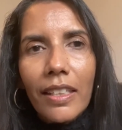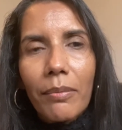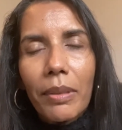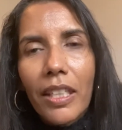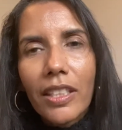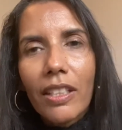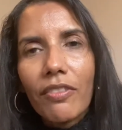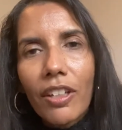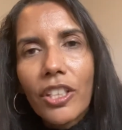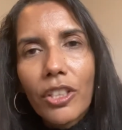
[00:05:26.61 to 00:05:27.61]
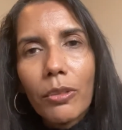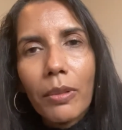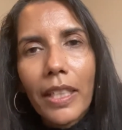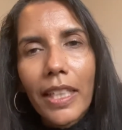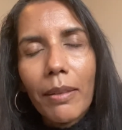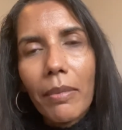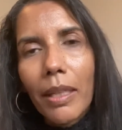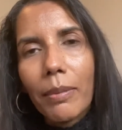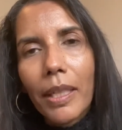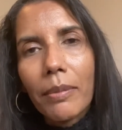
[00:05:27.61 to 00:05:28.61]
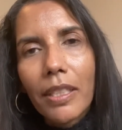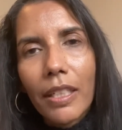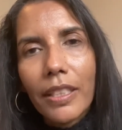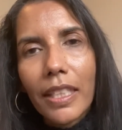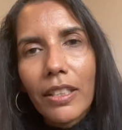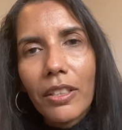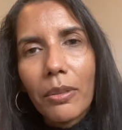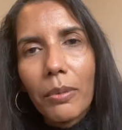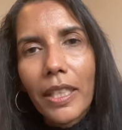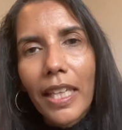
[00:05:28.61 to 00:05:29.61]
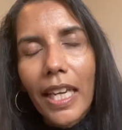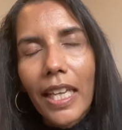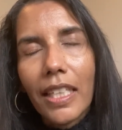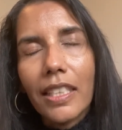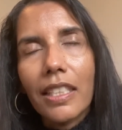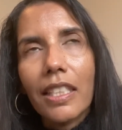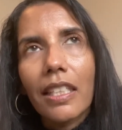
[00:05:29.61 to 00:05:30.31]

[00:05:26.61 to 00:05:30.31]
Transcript: because I've rushed all week, maybe I'm slowing down on the weekend.